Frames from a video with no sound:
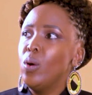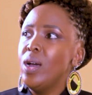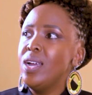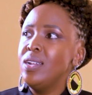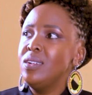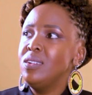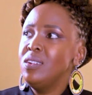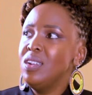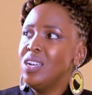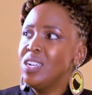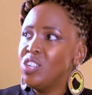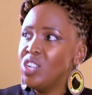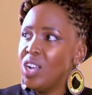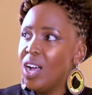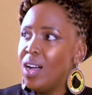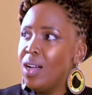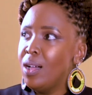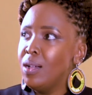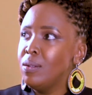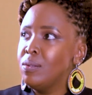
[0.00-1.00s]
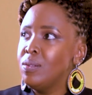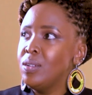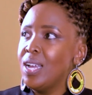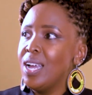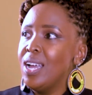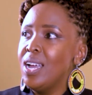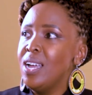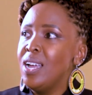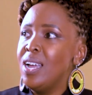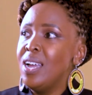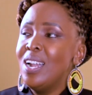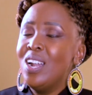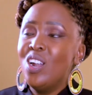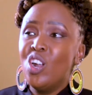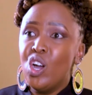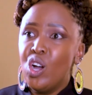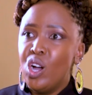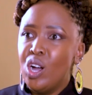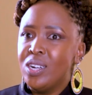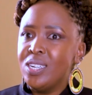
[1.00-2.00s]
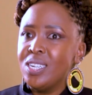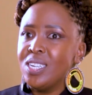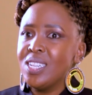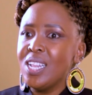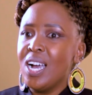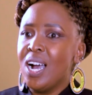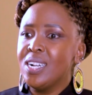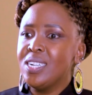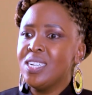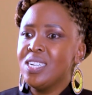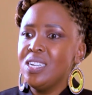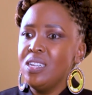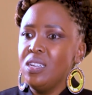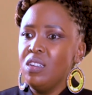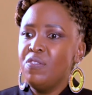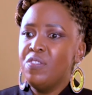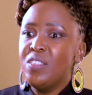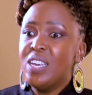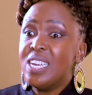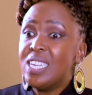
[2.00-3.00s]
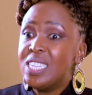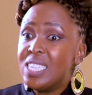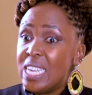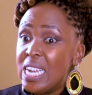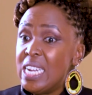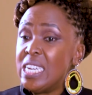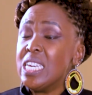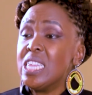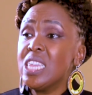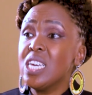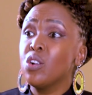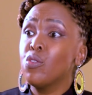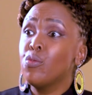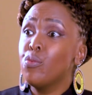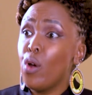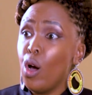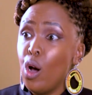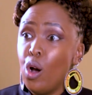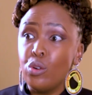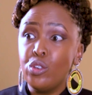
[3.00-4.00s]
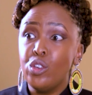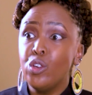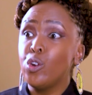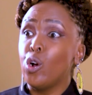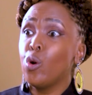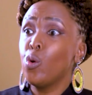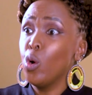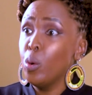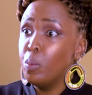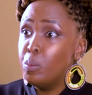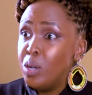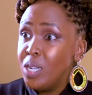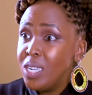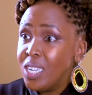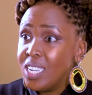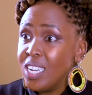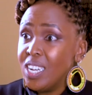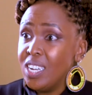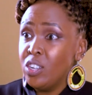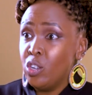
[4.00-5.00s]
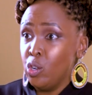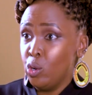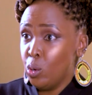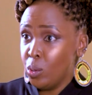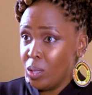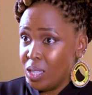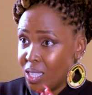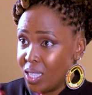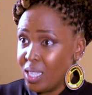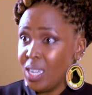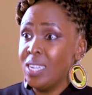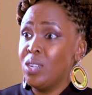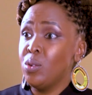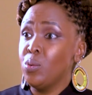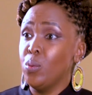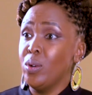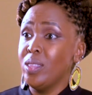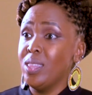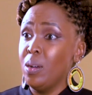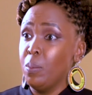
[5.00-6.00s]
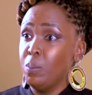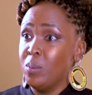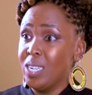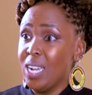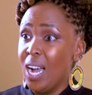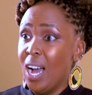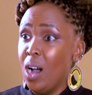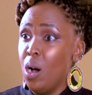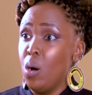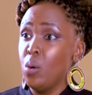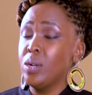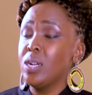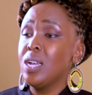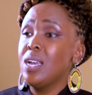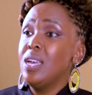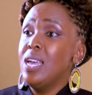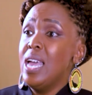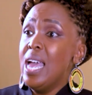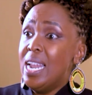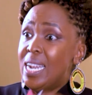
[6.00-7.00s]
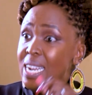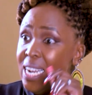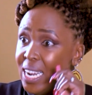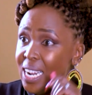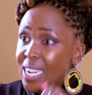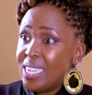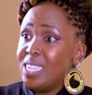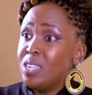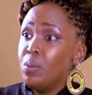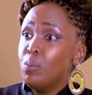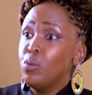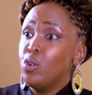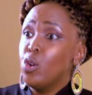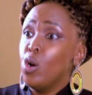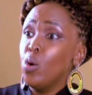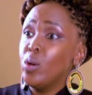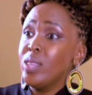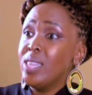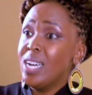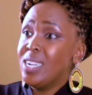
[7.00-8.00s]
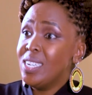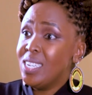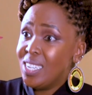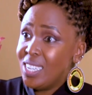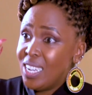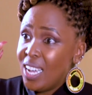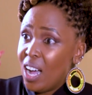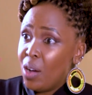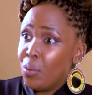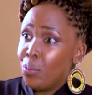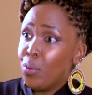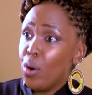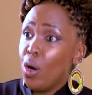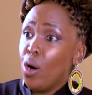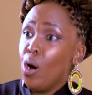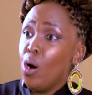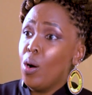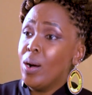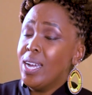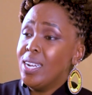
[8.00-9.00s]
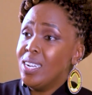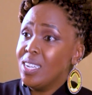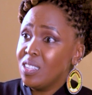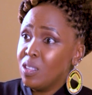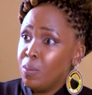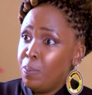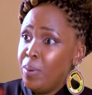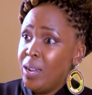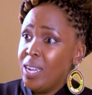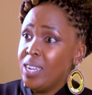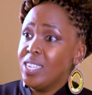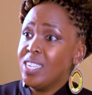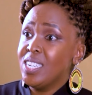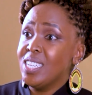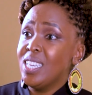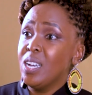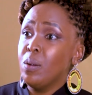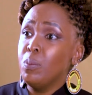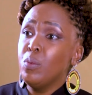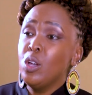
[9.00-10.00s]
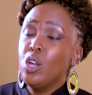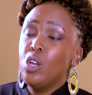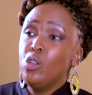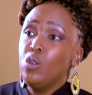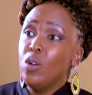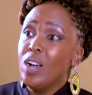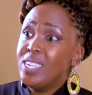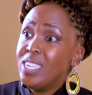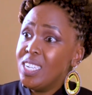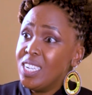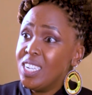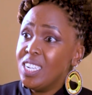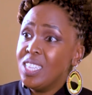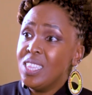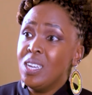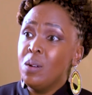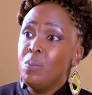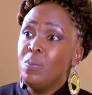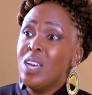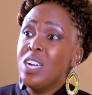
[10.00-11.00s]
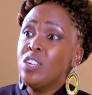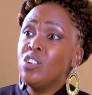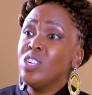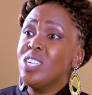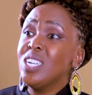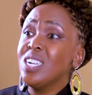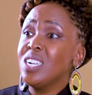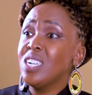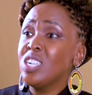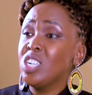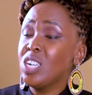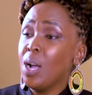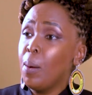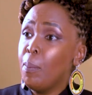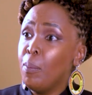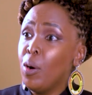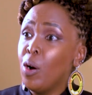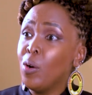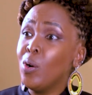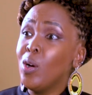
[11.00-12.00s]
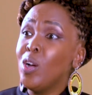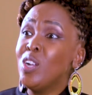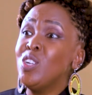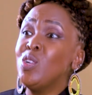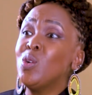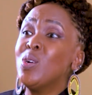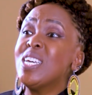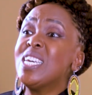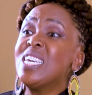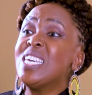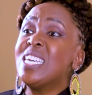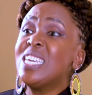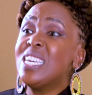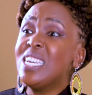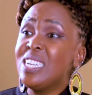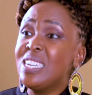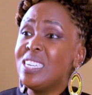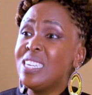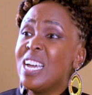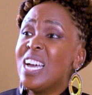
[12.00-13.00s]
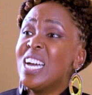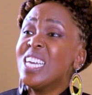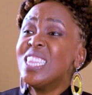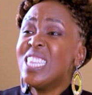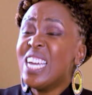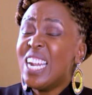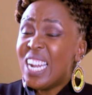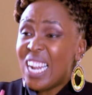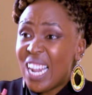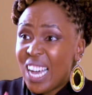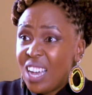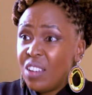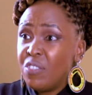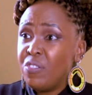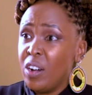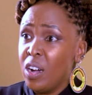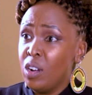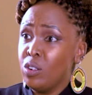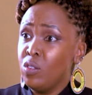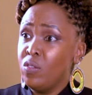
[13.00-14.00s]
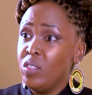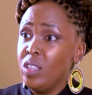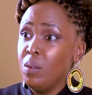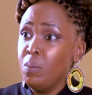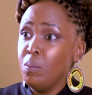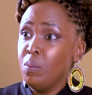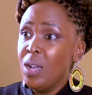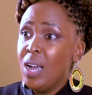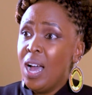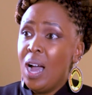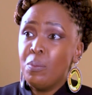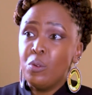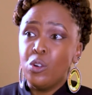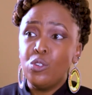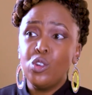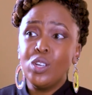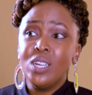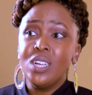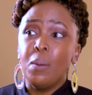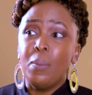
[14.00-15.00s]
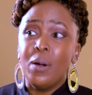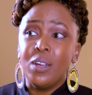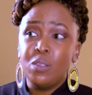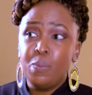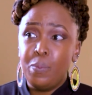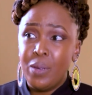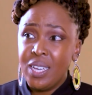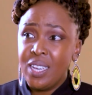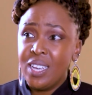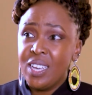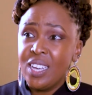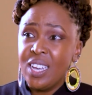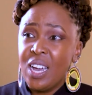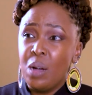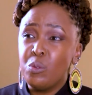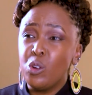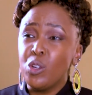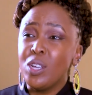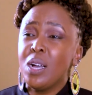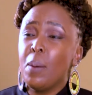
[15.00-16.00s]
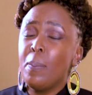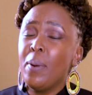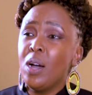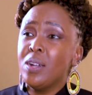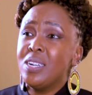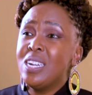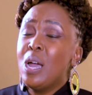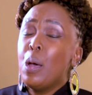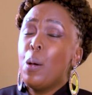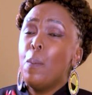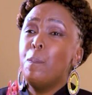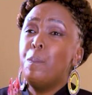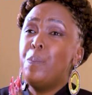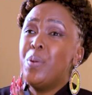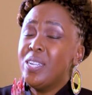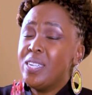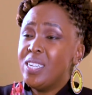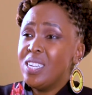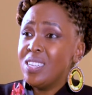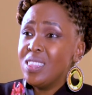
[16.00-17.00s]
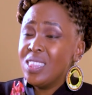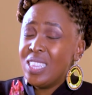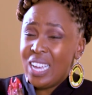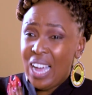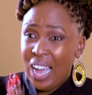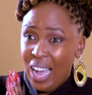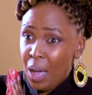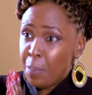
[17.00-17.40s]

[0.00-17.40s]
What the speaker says: When a child learned that if there is anything wrong, you don't communicate, you don't sit with them down and let them know that they are wrong and explain to them, you are teaching them that you take a shambok and you hit the life out of them. I'm not talking about spanking, I'm talking about beating.